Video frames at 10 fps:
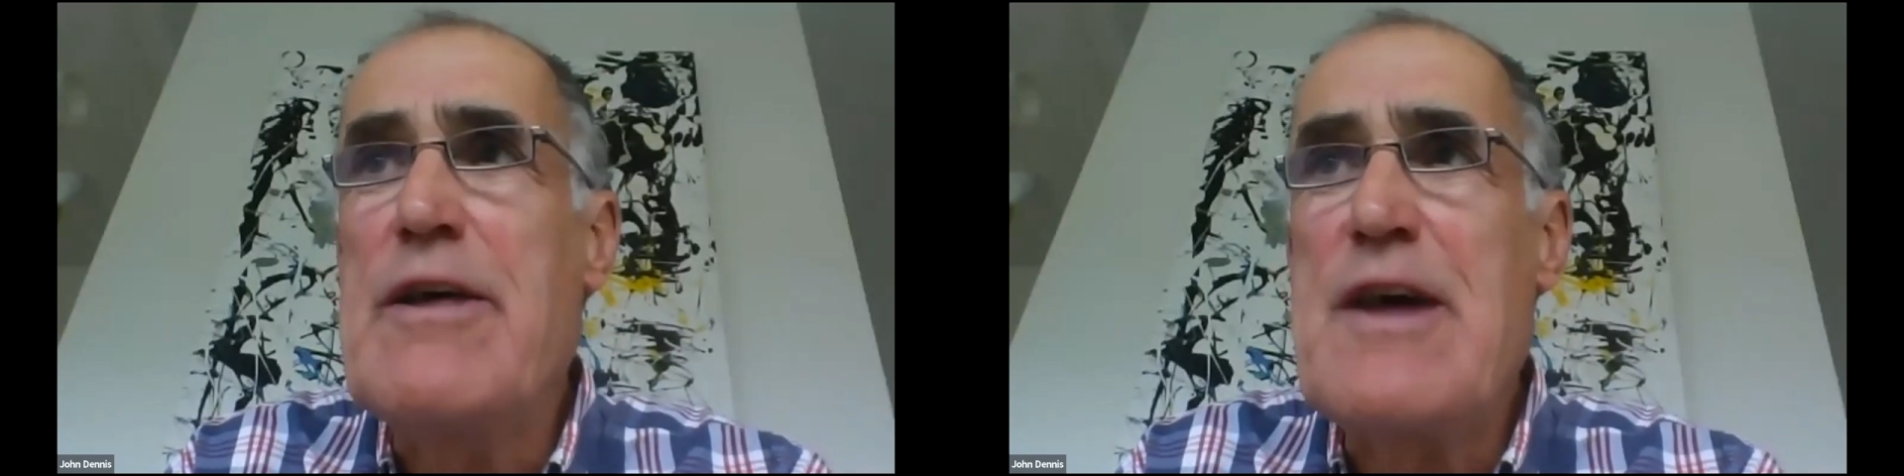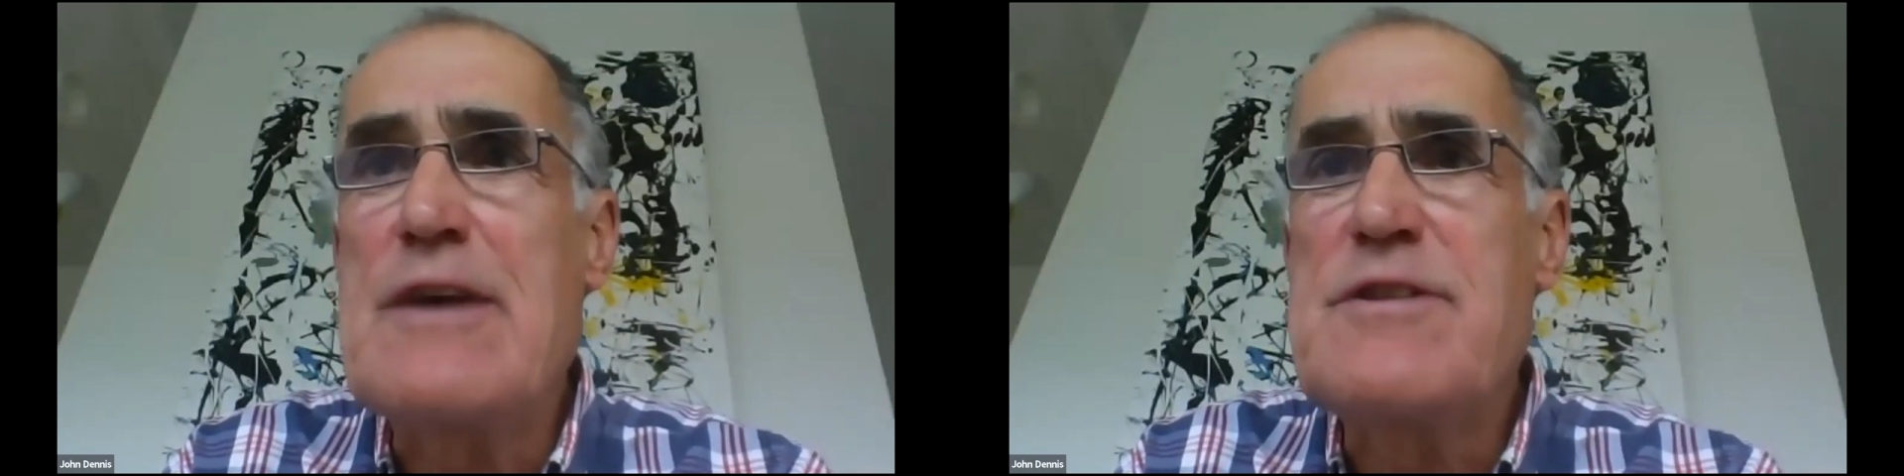
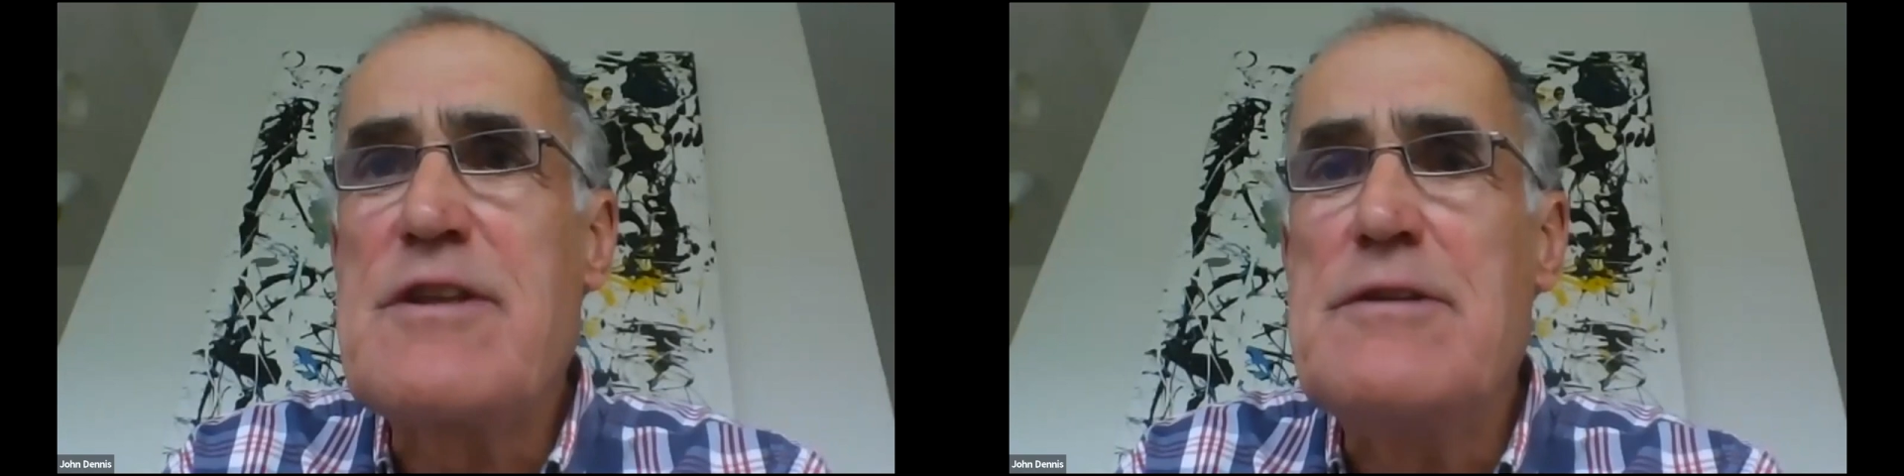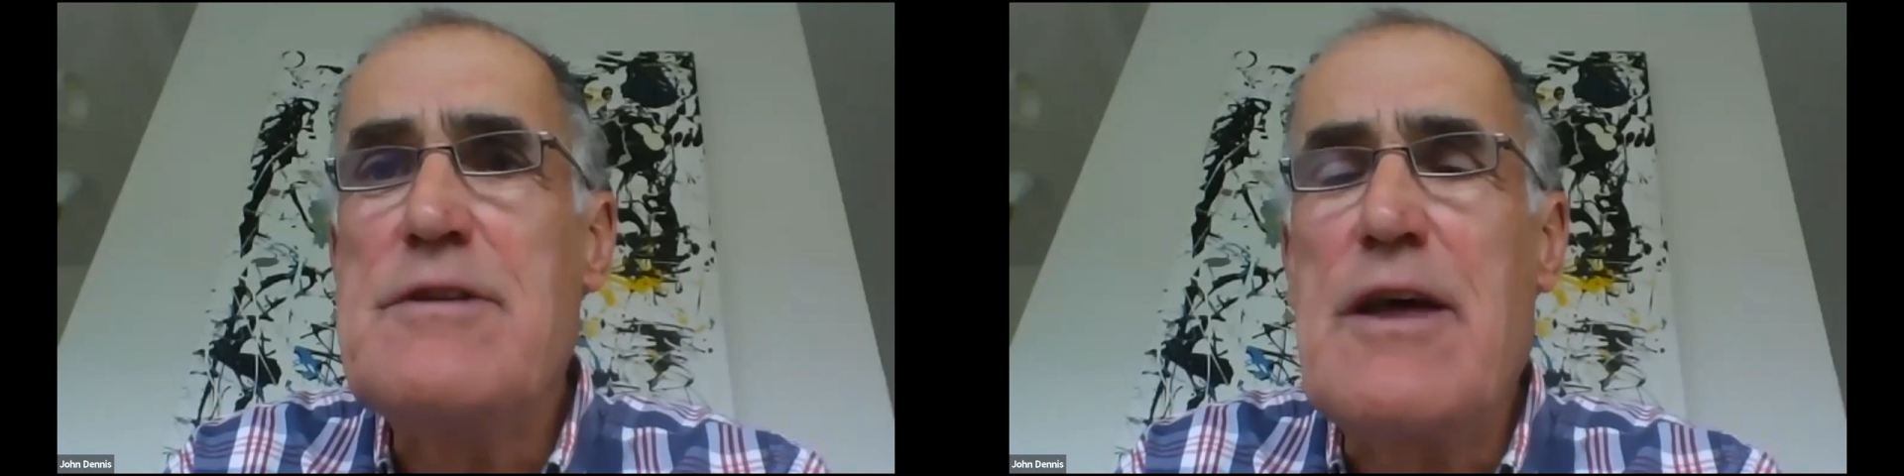at
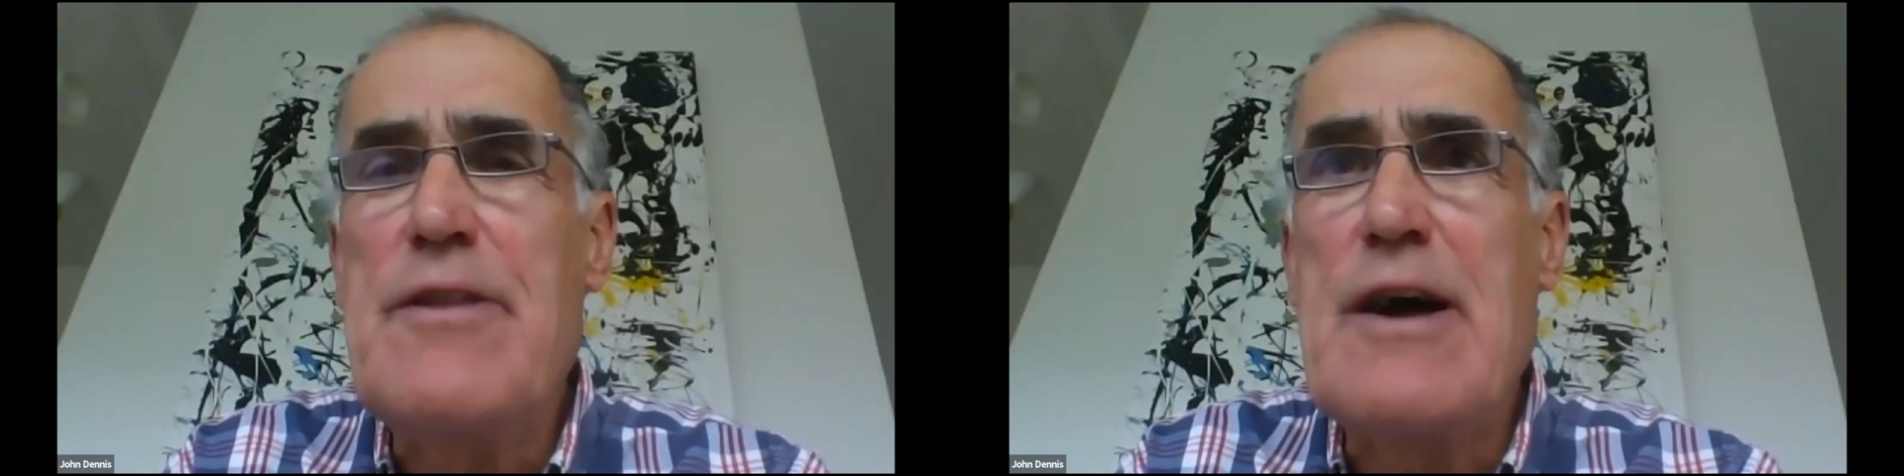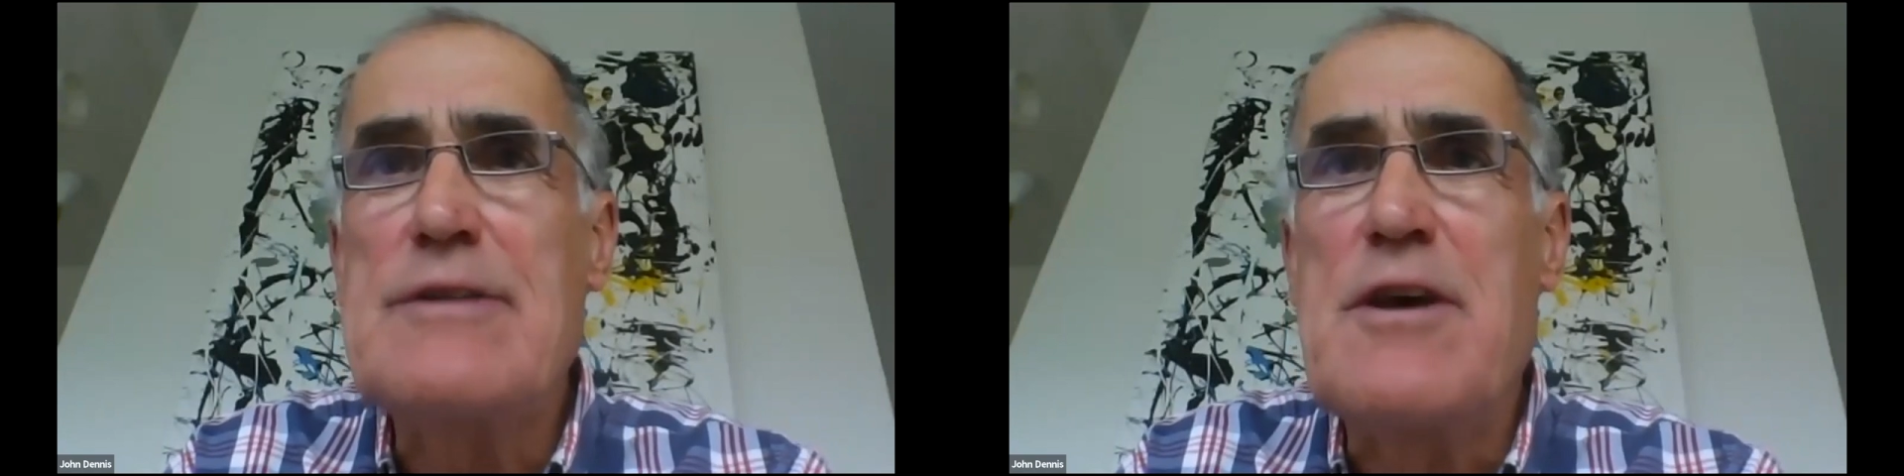
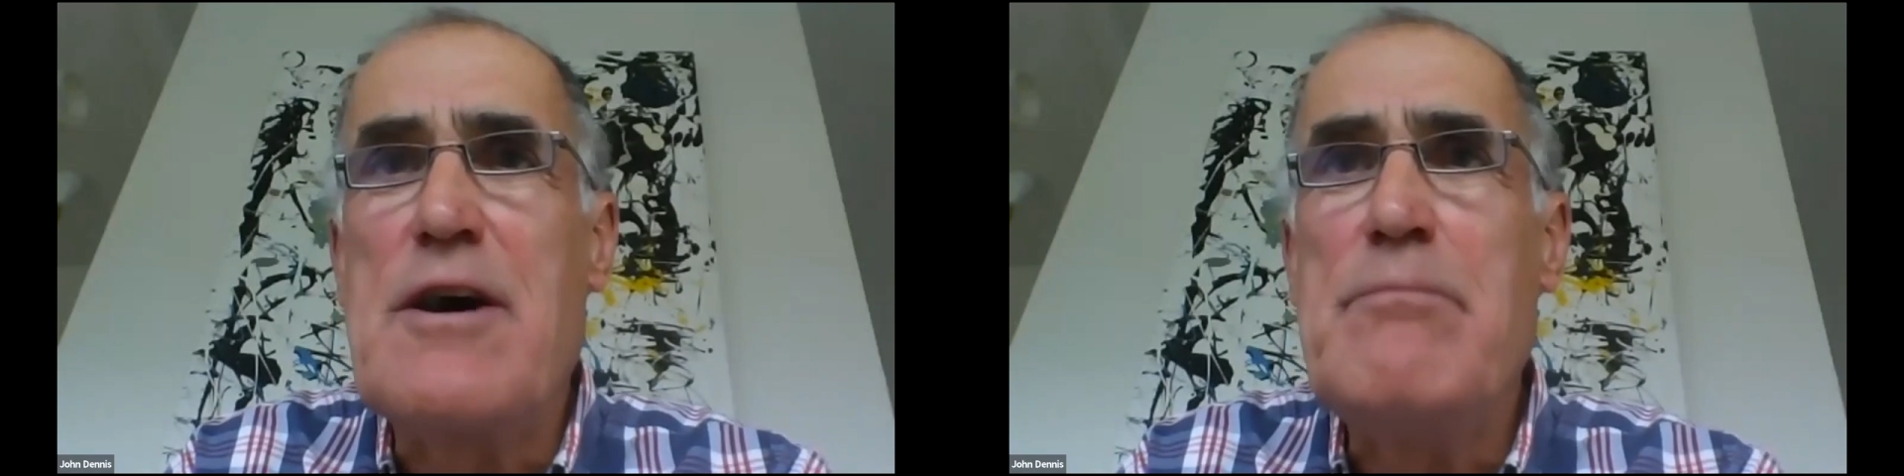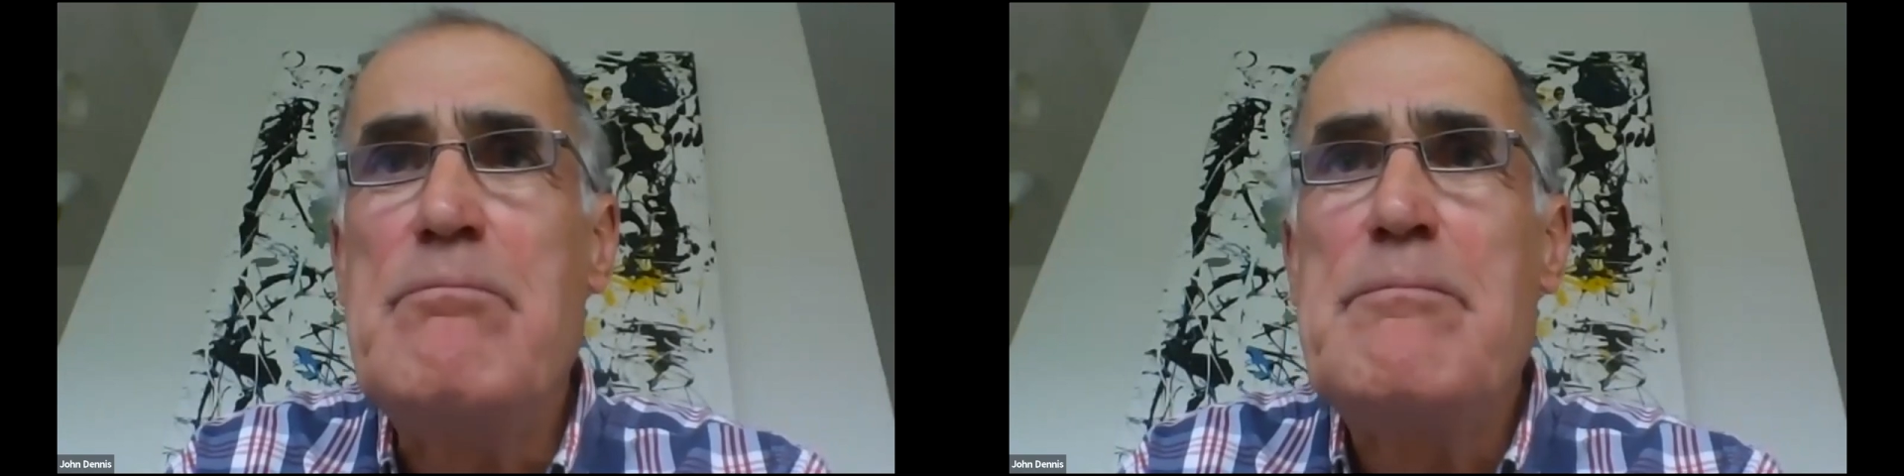that
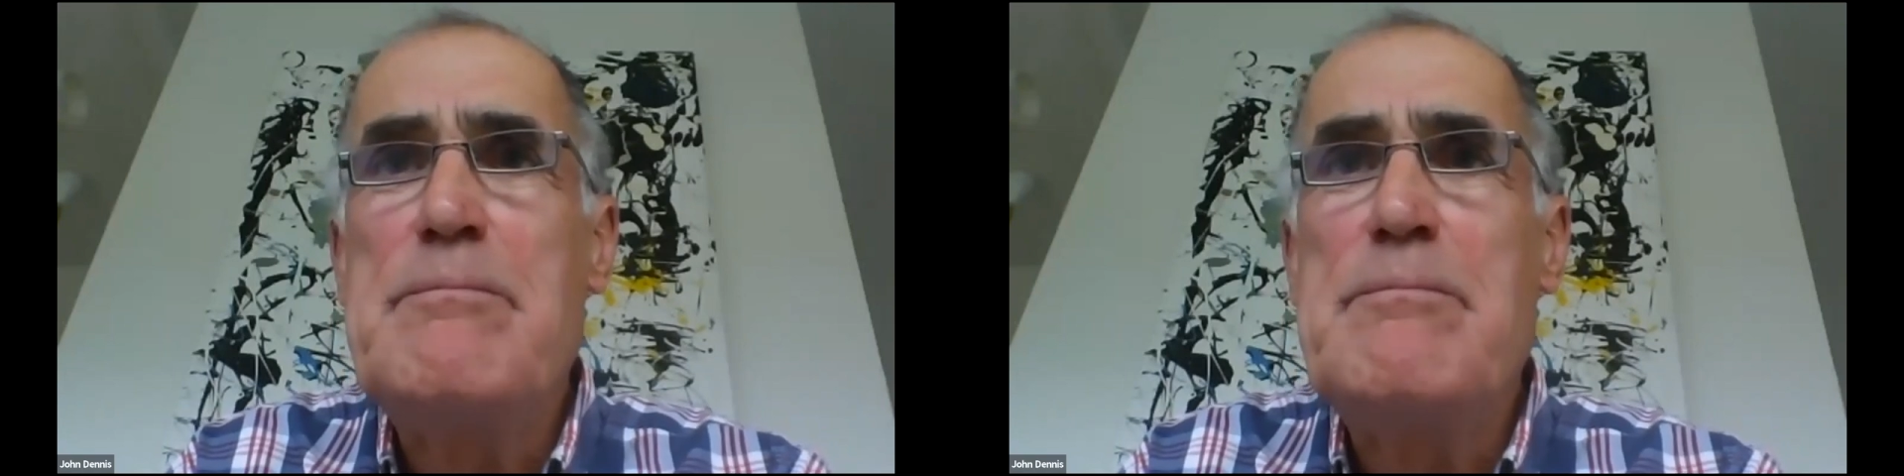time.